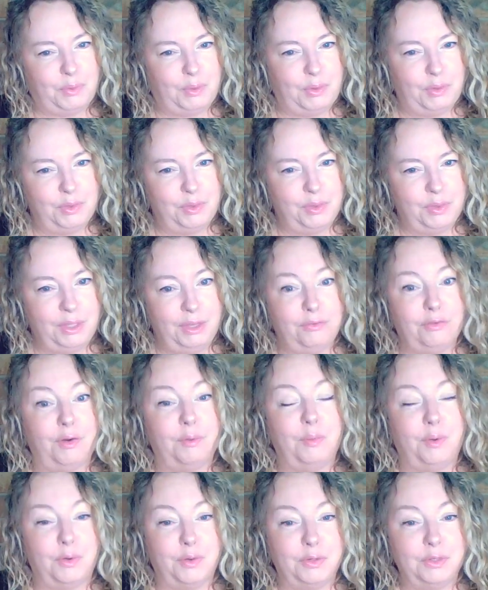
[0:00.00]
both, if
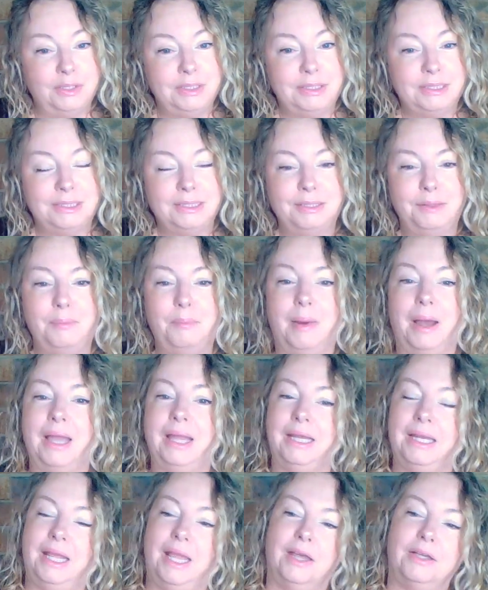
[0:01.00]
I'm honest. But
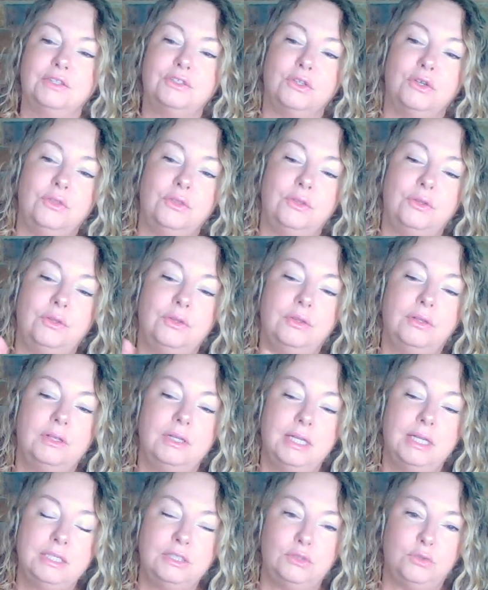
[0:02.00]
anyhow, so
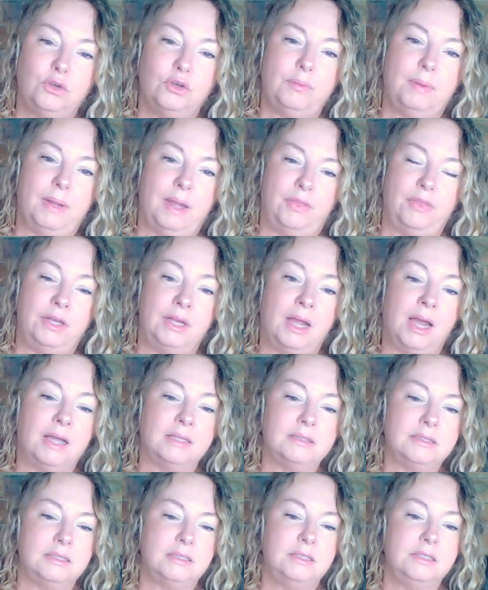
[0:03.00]
let's talk about the
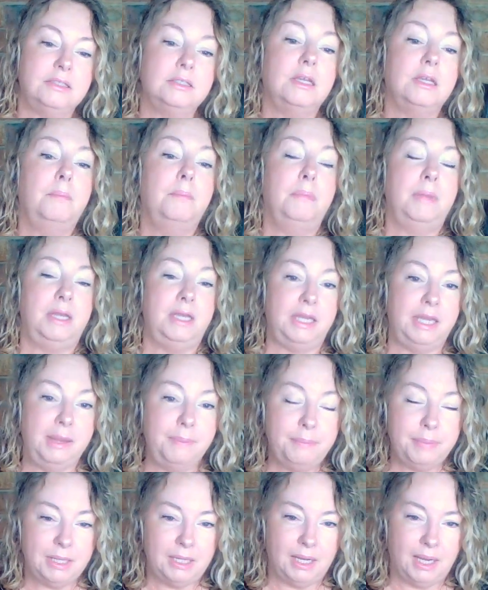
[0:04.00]
narcissist
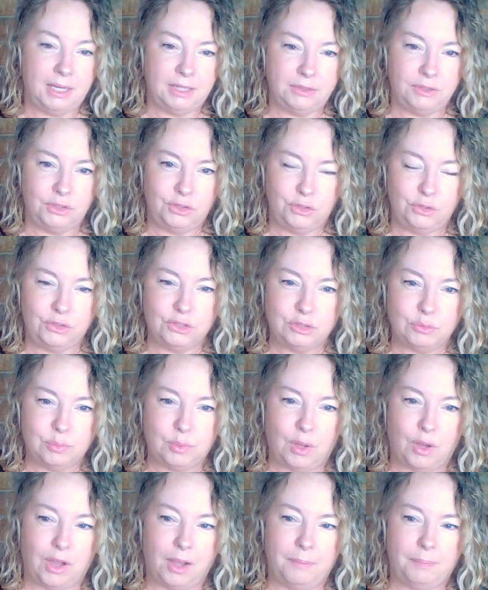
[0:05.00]
manipulating the new
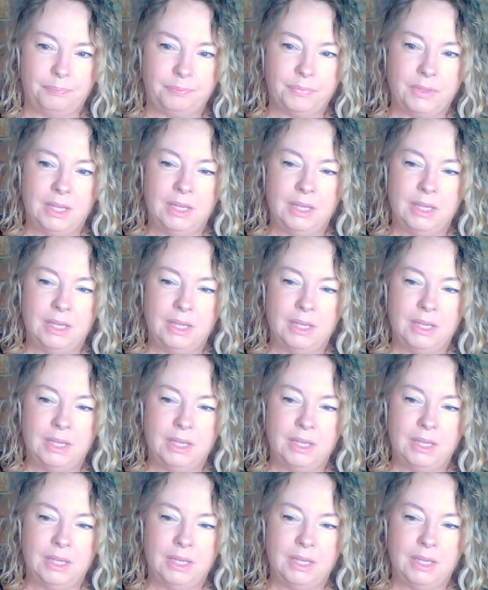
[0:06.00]
supply.